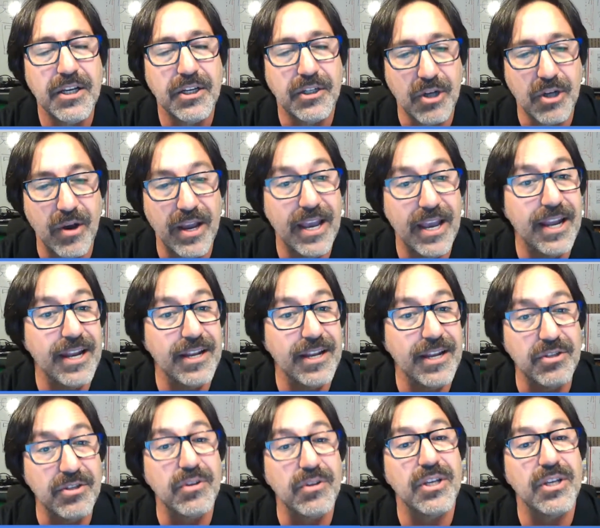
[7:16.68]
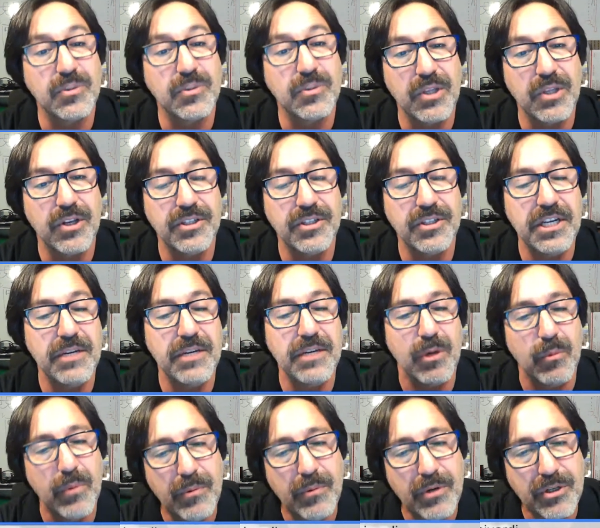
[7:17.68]
go ahead and do this with our
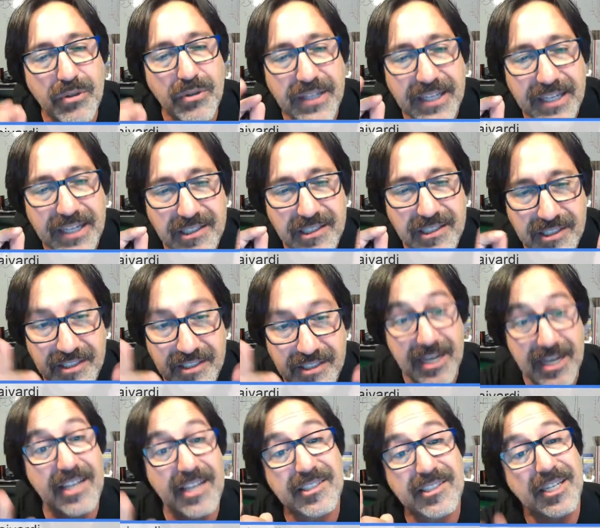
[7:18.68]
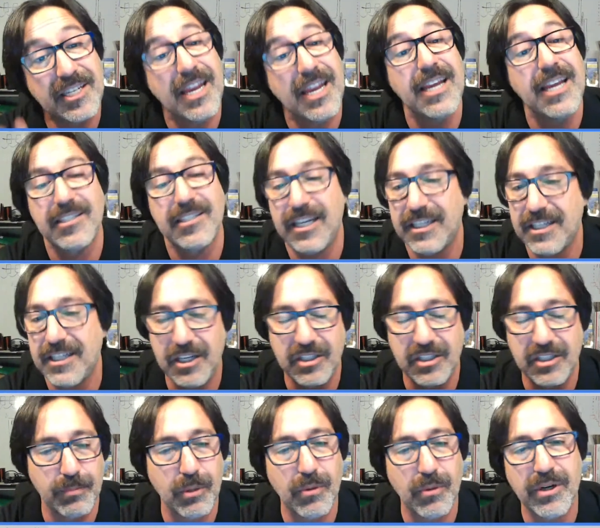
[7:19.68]
team, but we were doing it as a test case, like an
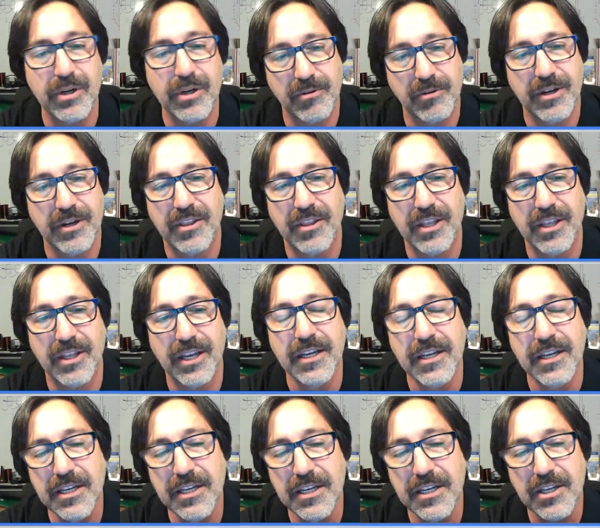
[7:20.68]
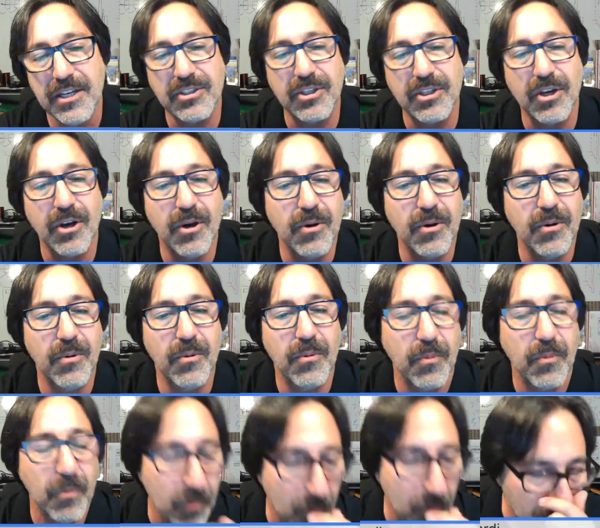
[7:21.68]
exploratory thing. So,
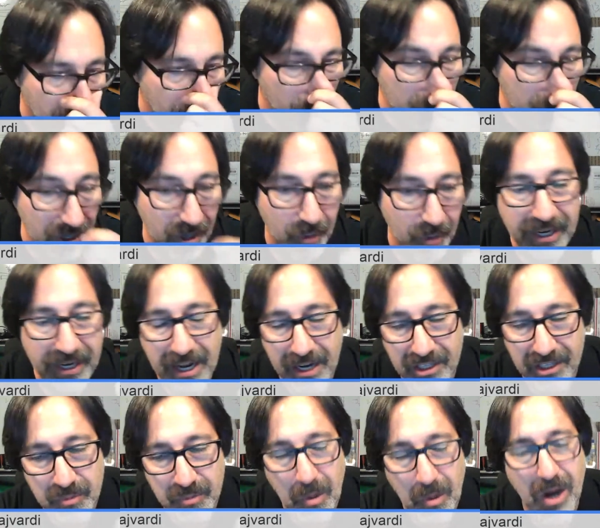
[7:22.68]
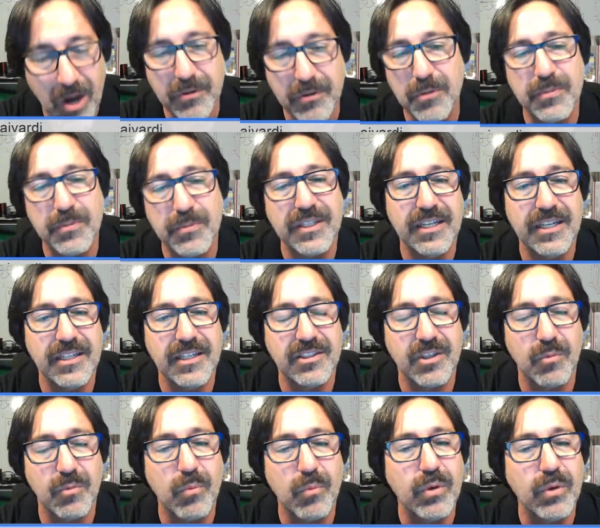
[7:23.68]
we got a small group of
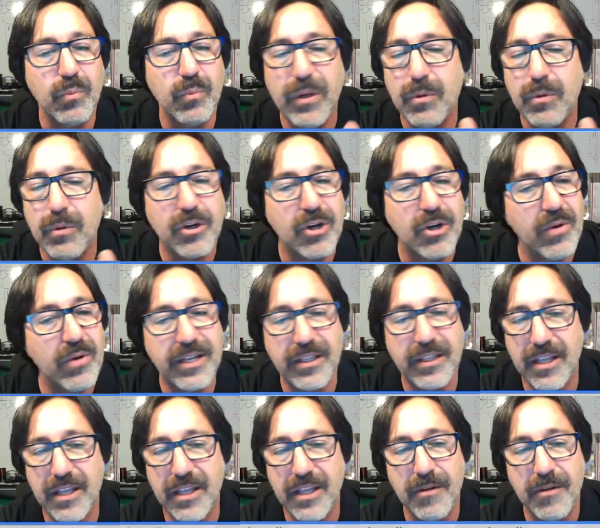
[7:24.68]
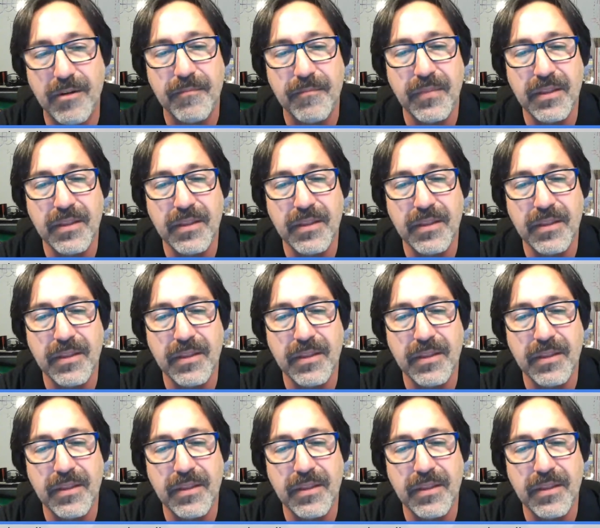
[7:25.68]
kids, and we were going there